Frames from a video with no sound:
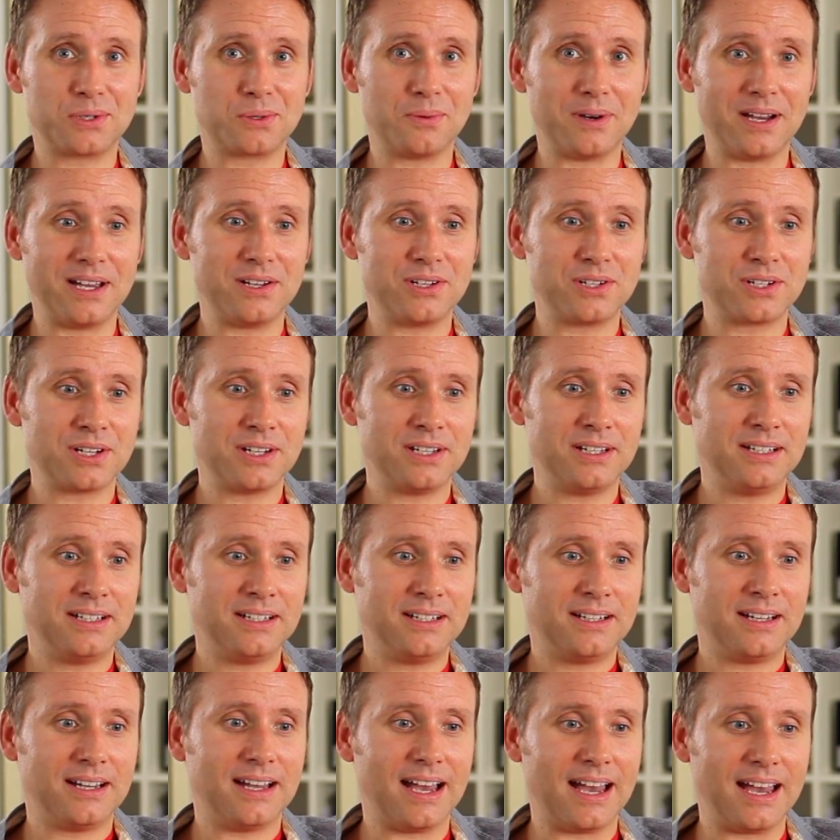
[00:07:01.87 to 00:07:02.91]
Switch.
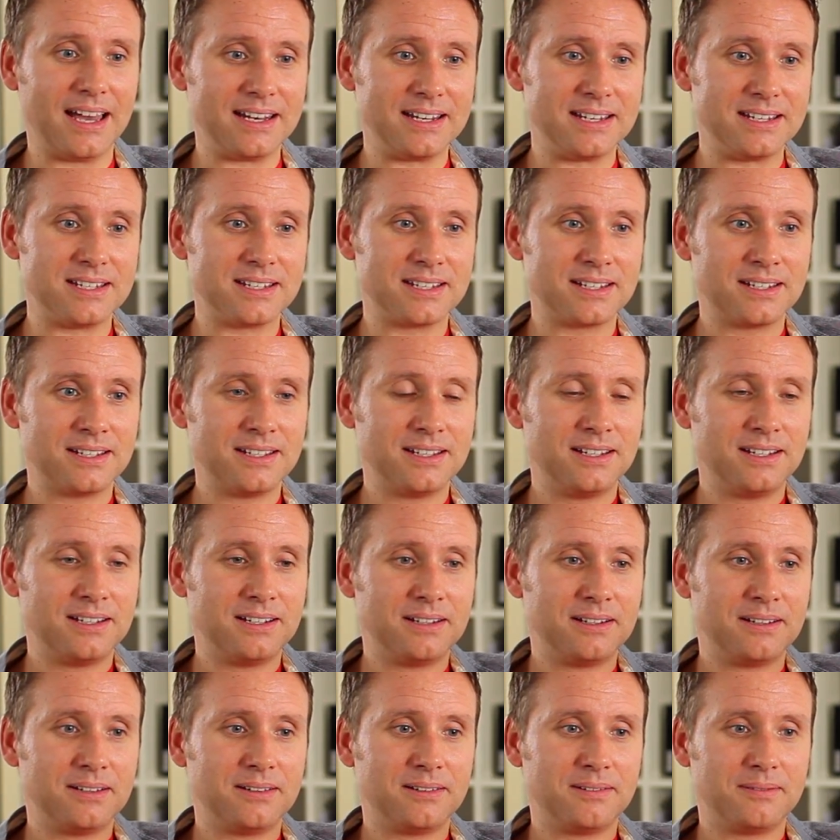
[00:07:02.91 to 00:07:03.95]
And
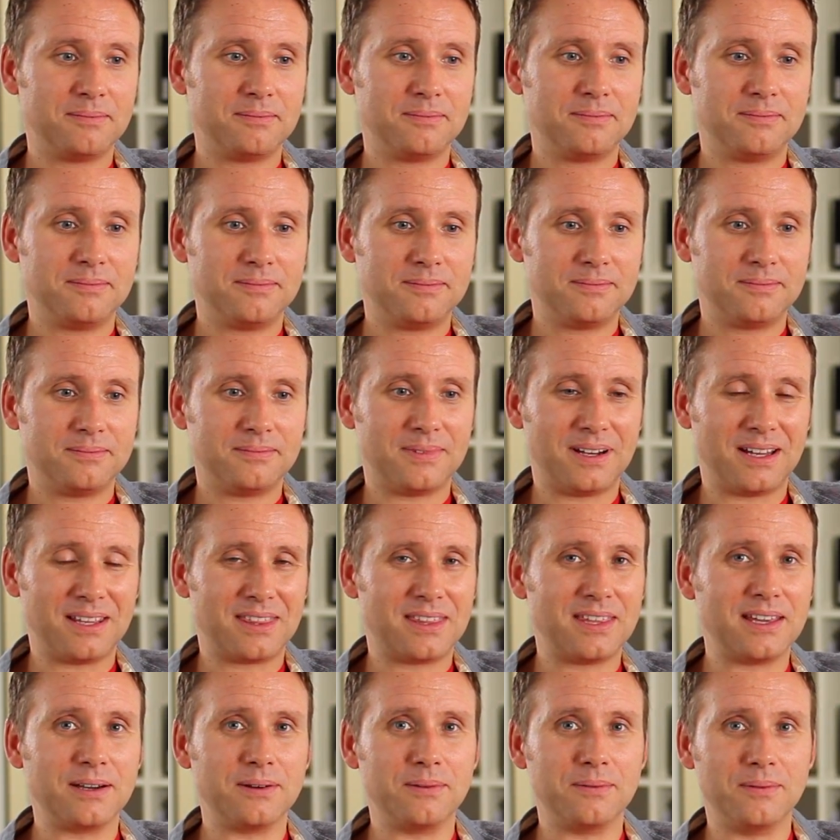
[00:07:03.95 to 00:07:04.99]
I
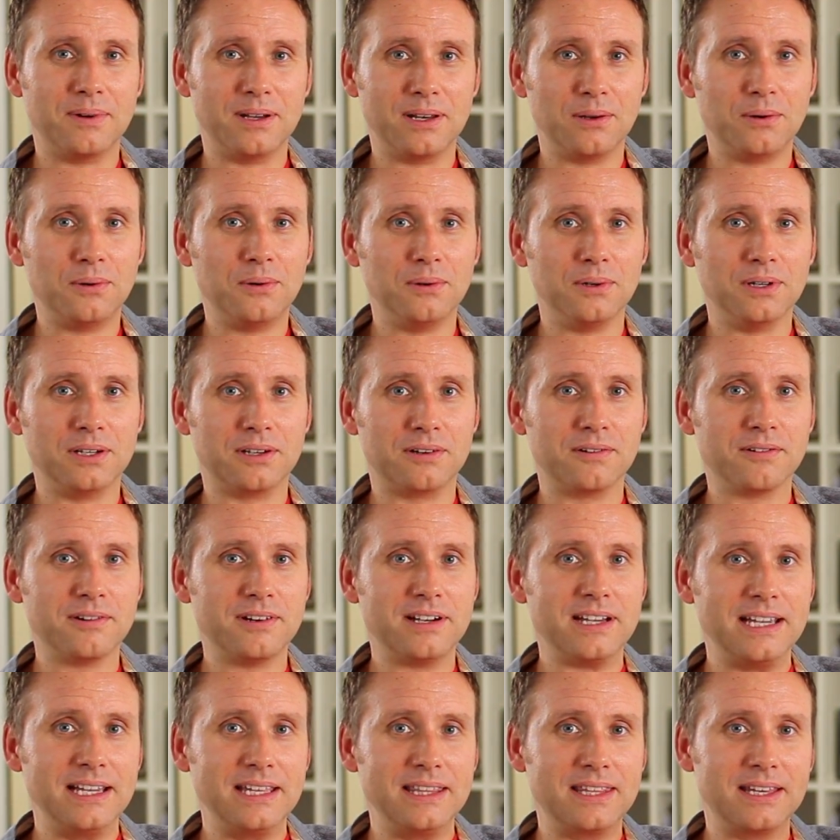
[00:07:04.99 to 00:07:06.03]
think we'll all
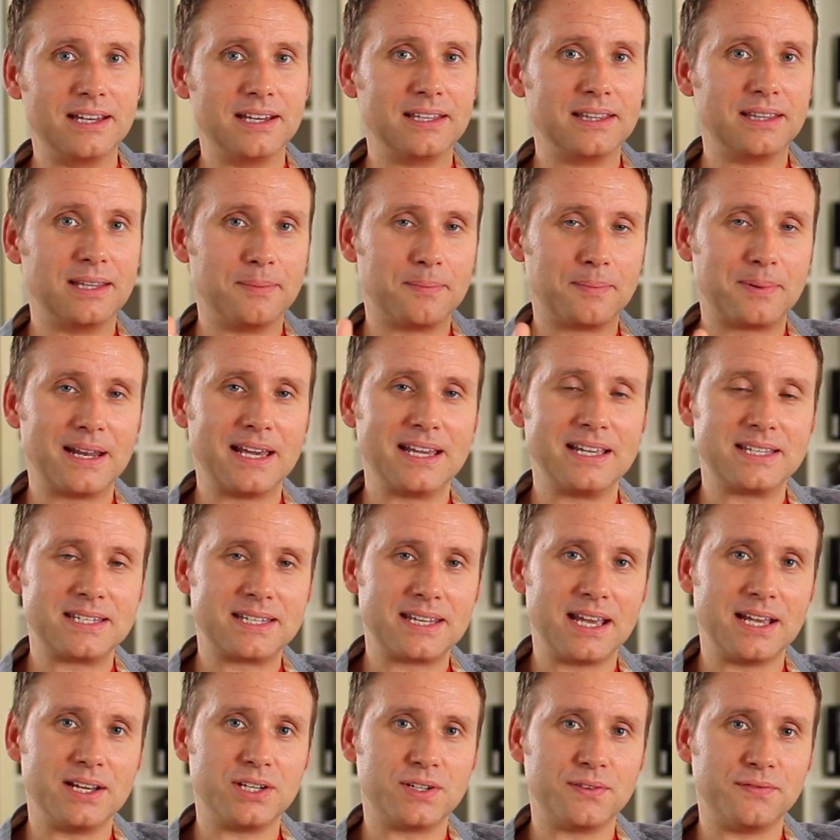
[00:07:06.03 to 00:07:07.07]
agree that the
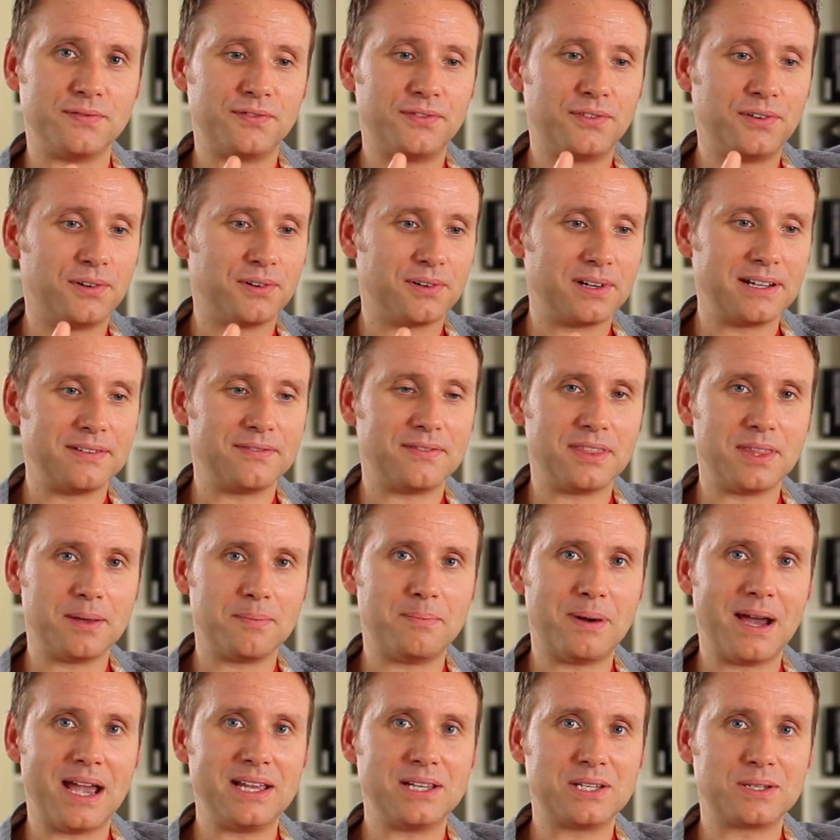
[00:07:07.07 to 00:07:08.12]
PlayStation 4, even the
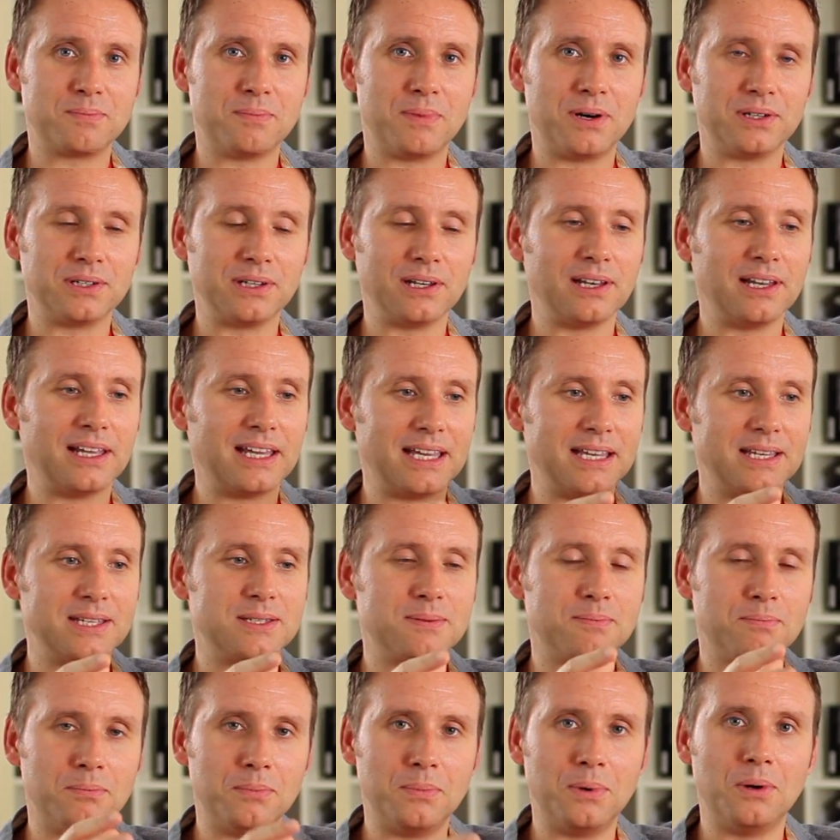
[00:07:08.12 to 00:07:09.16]
base model,
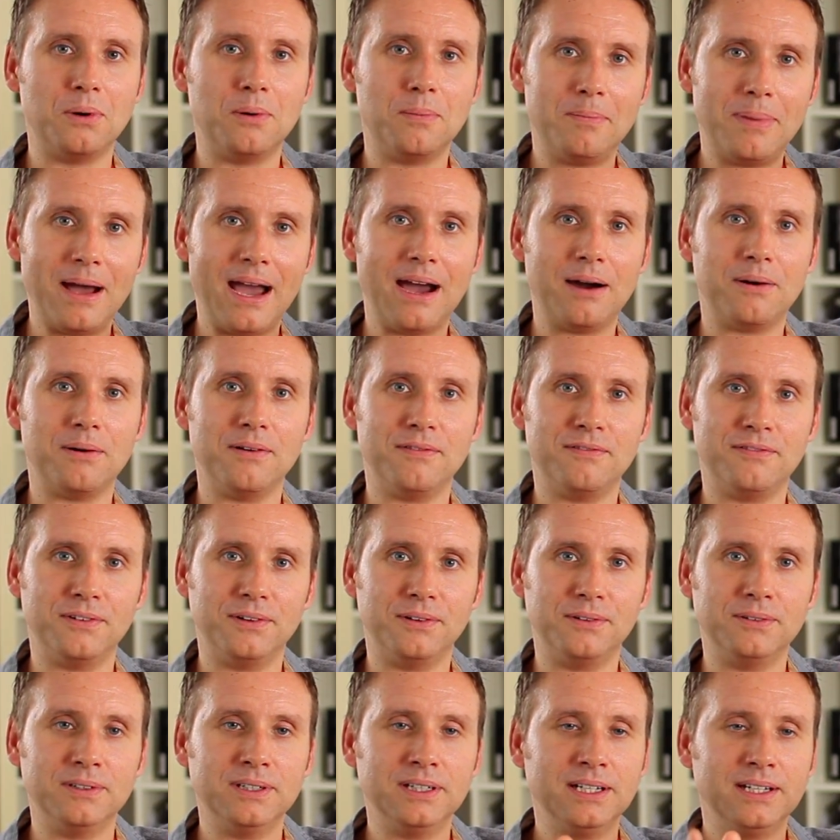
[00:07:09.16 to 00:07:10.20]
is more
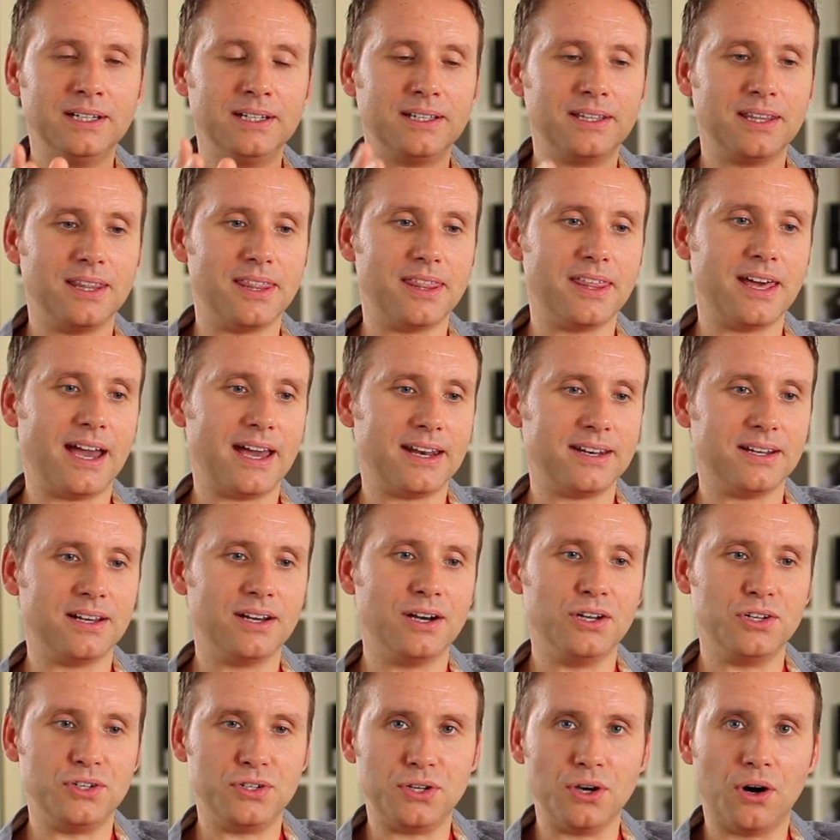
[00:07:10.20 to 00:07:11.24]
powerful than
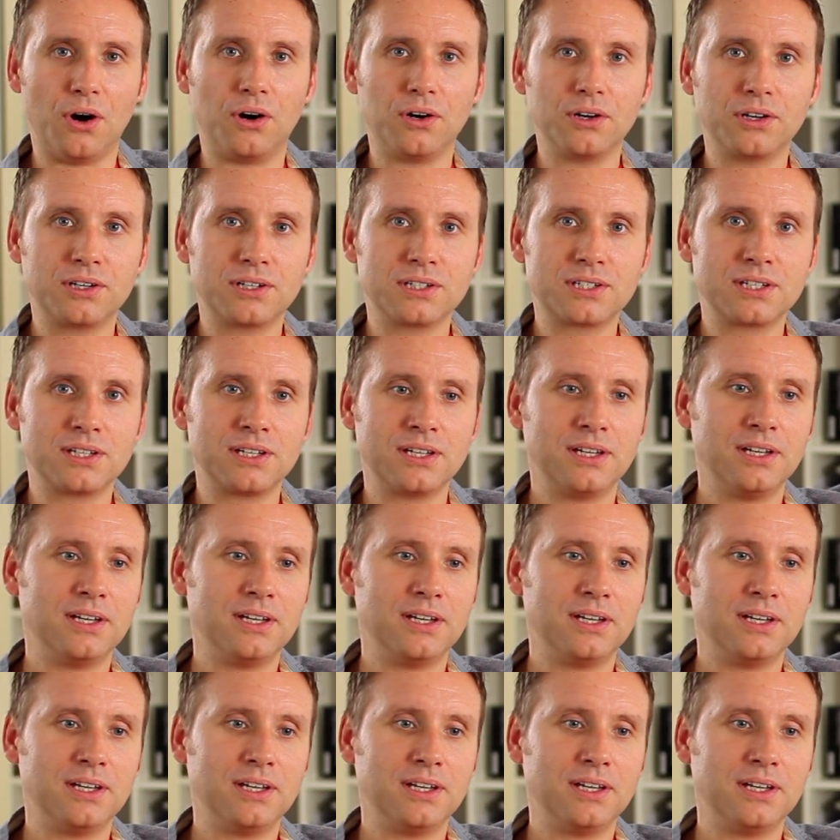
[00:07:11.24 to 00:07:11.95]
a docked